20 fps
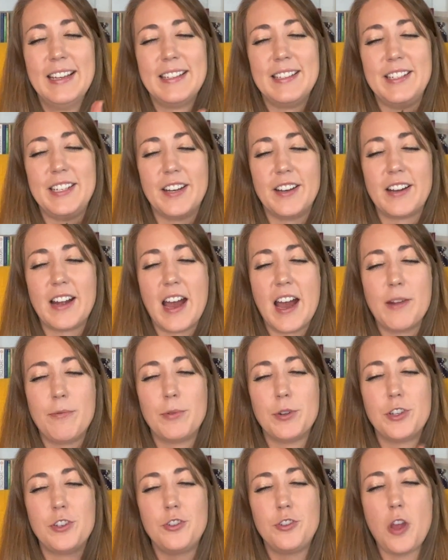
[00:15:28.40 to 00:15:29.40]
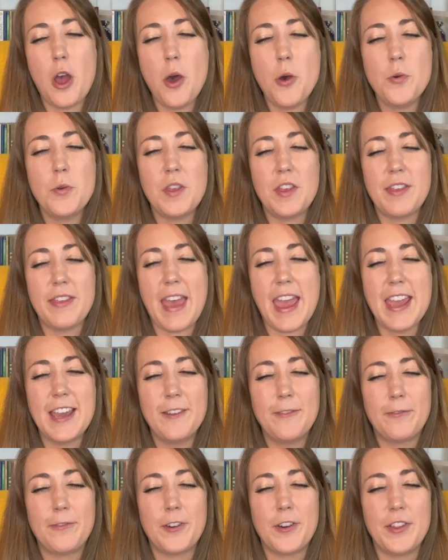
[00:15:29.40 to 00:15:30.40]
Dear God, we're so
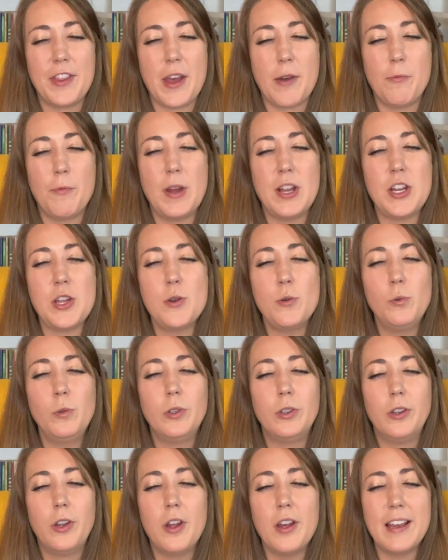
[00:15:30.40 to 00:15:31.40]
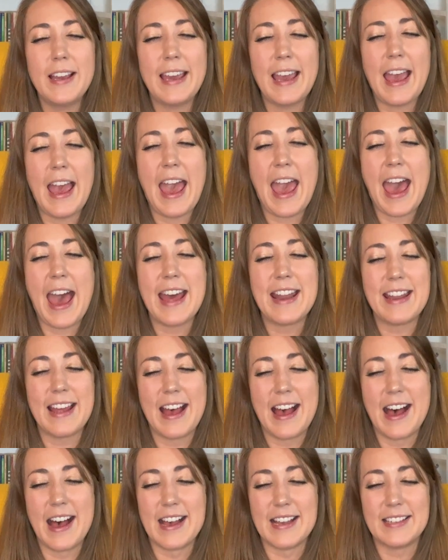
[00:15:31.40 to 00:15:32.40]
thankful that when you look at
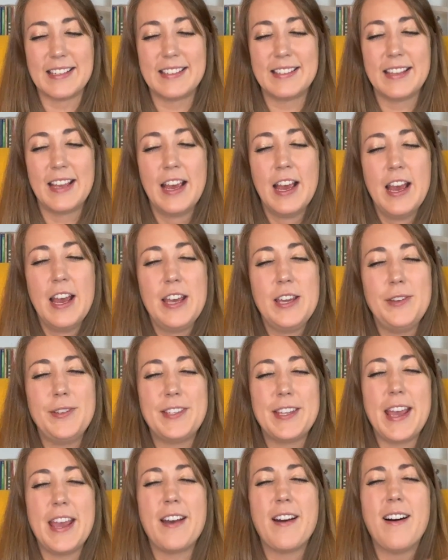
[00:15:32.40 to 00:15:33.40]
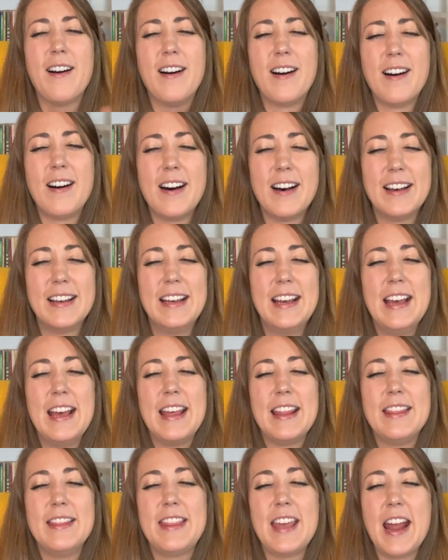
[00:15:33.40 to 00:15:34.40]
us, you say, oh,
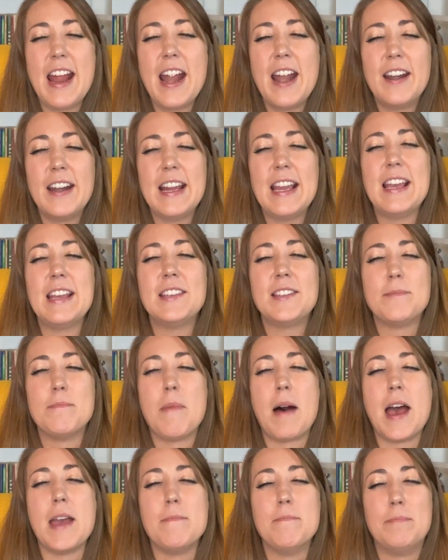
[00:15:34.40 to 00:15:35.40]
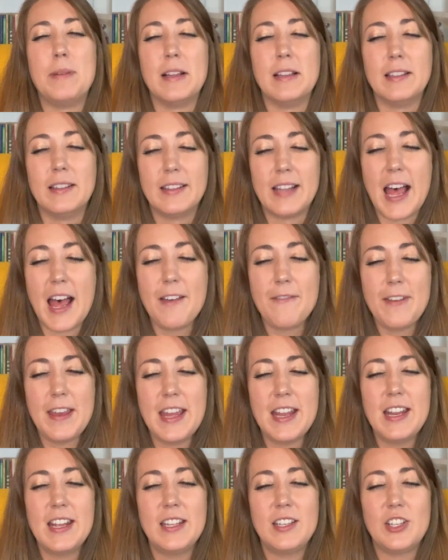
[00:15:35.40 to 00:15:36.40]
there is my
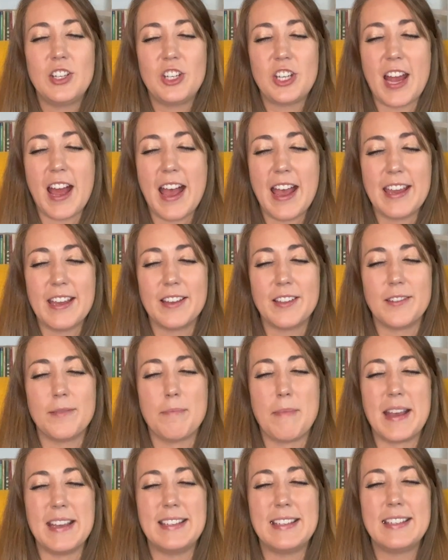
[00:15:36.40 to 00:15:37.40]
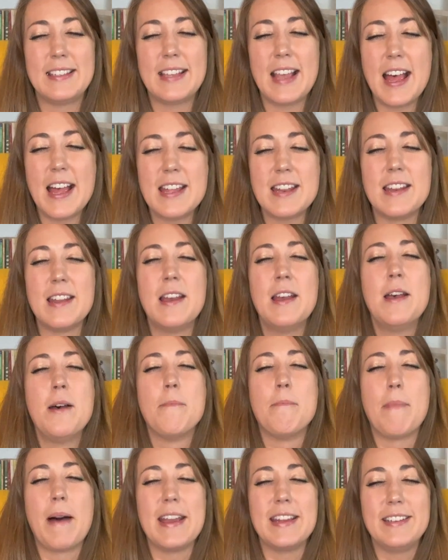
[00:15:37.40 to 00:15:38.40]
beloved child, my son,
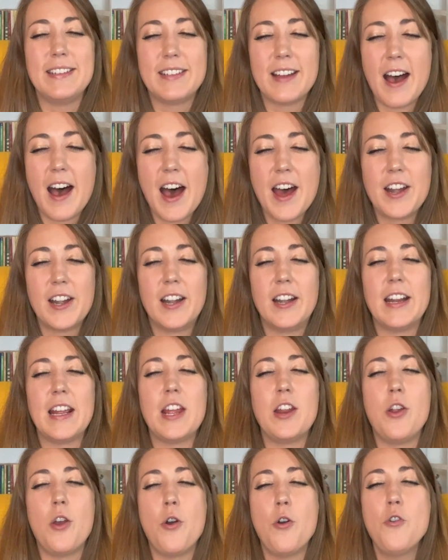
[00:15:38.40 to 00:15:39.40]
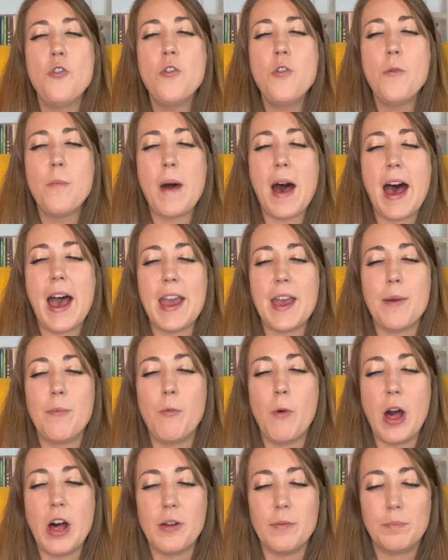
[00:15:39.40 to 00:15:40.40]
my daughter, in whom I am
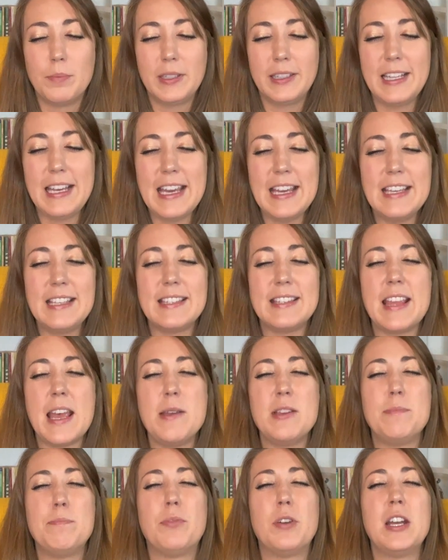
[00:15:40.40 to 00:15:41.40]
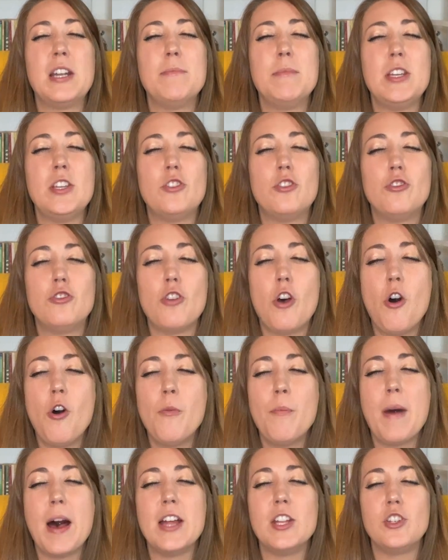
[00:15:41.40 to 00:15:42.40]
well pleased. They bring me so
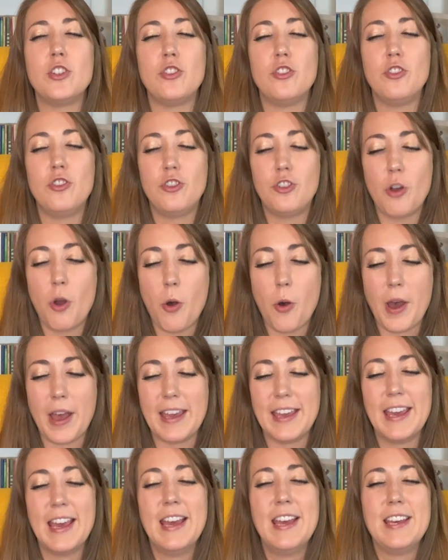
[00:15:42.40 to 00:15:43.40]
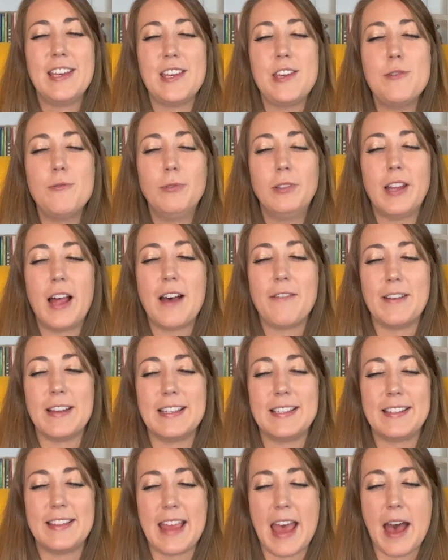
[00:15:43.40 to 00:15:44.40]
much joy. You love
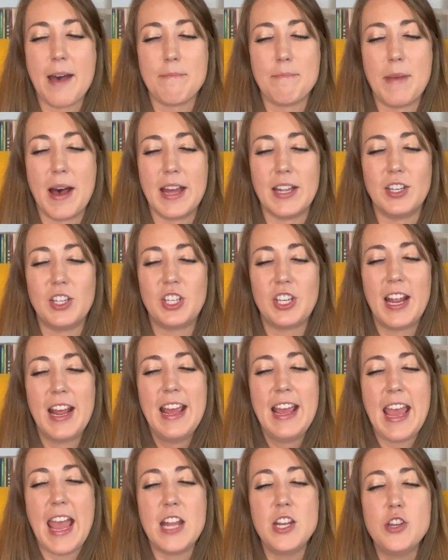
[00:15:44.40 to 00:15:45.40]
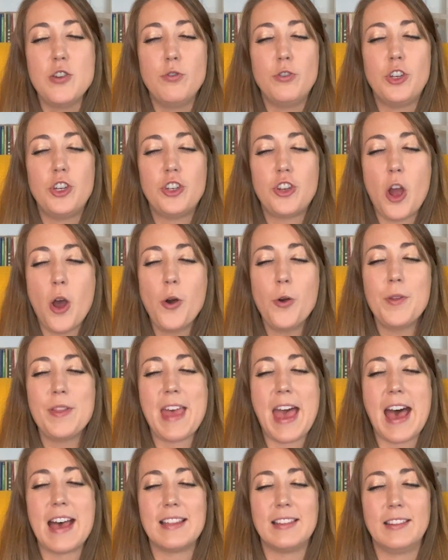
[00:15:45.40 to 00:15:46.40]
us that much, and you show
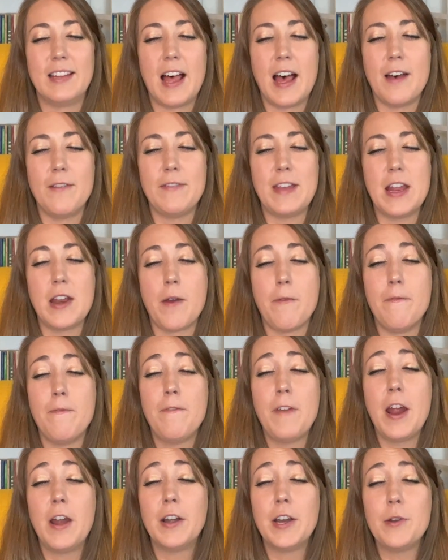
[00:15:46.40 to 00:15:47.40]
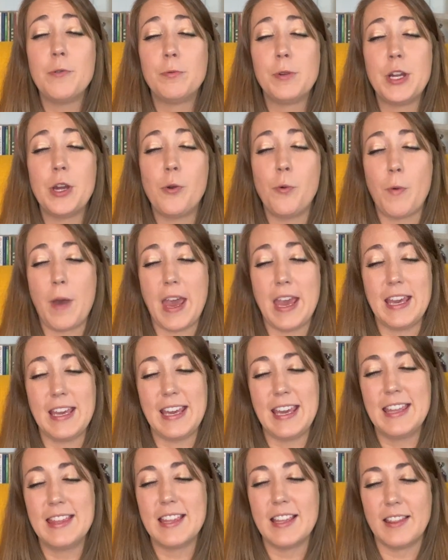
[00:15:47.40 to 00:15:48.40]
that love in a very real way
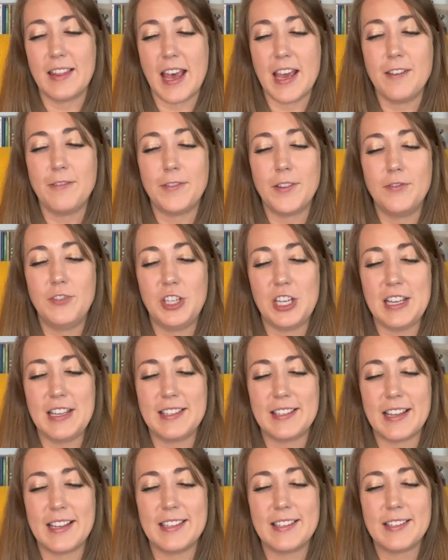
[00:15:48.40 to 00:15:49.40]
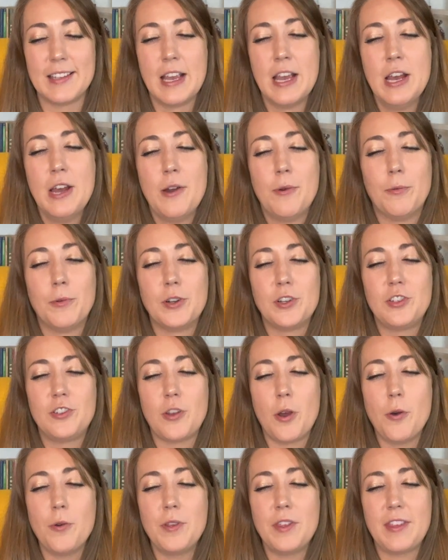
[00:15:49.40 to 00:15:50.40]
in the life of Jesus. We're
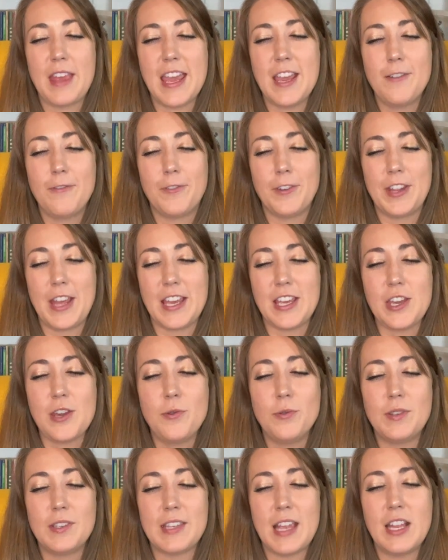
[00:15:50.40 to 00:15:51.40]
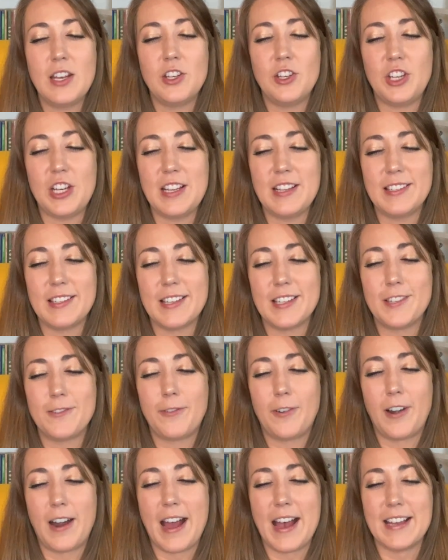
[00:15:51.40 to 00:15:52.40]
so thankful that you sent Jesus
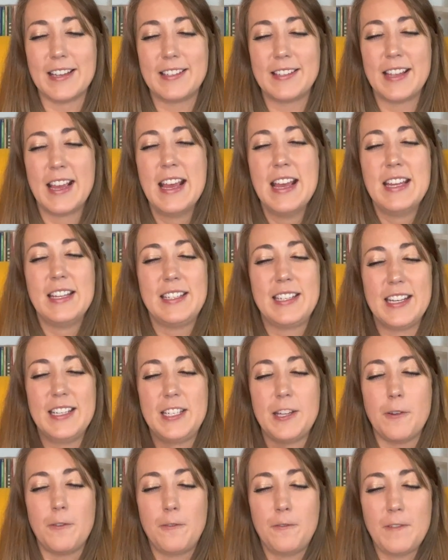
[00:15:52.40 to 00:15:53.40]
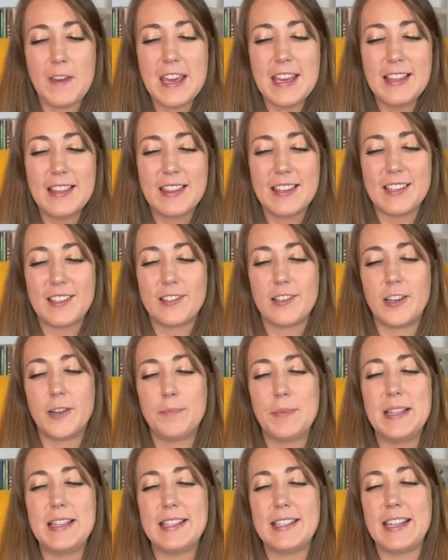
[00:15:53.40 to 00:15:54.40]
for us to defeat the
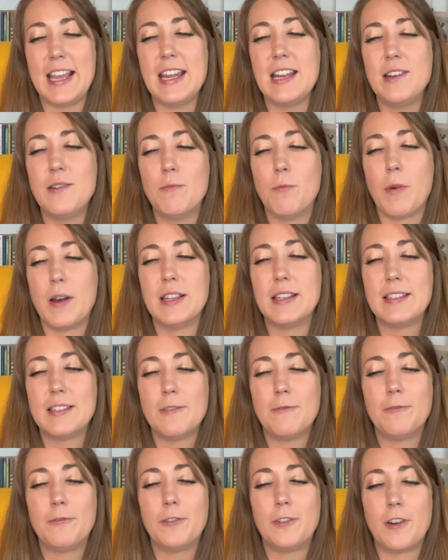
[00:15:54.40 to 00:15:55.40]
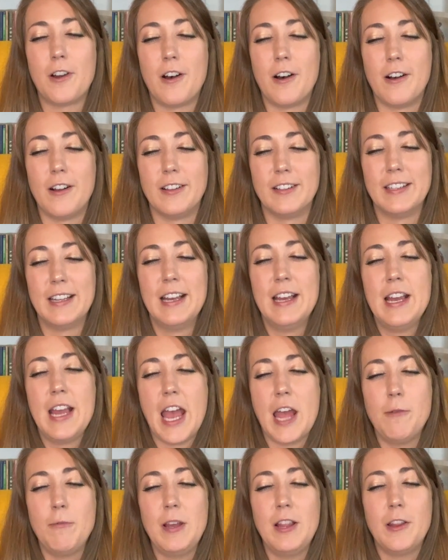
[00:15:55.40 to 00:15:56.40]
serpent Satan once and for all,
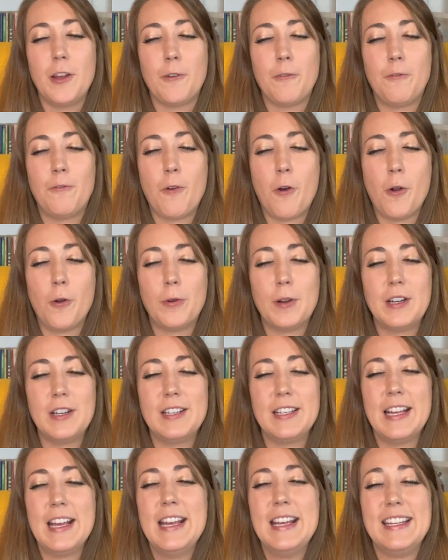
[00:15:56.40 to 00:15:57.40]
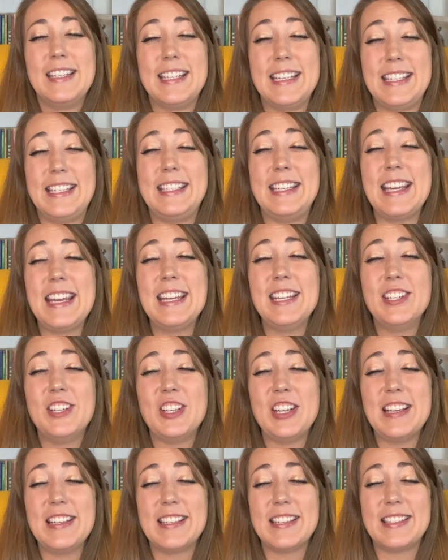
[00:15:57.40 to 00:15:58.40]
and we look forward to seeing
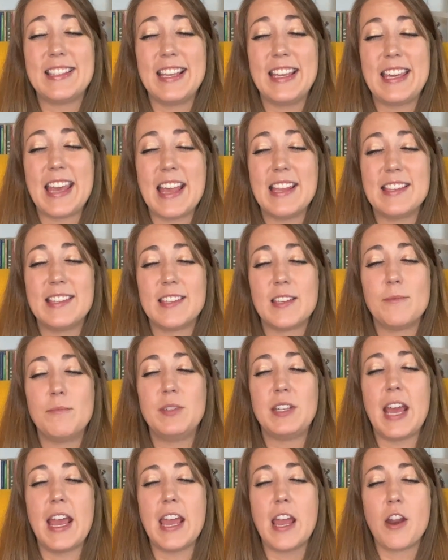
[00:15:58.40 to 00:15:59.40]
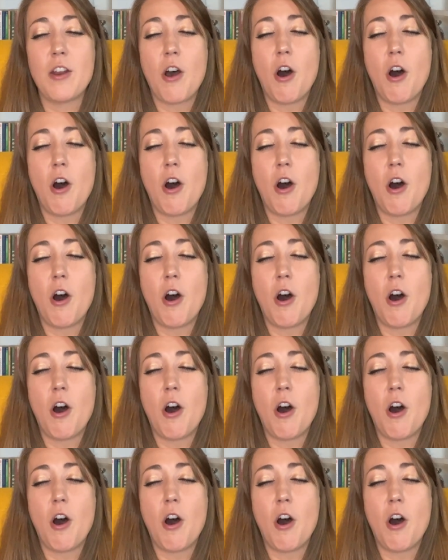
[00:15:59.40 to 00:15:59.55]
Jesus again someday and